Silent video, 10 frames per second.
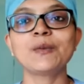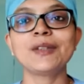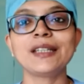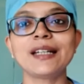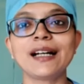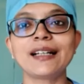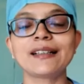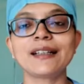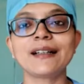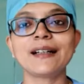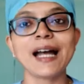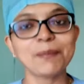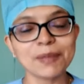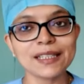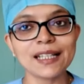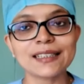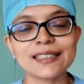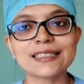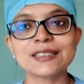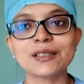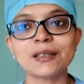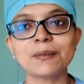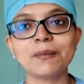we are uh, happy that this uh,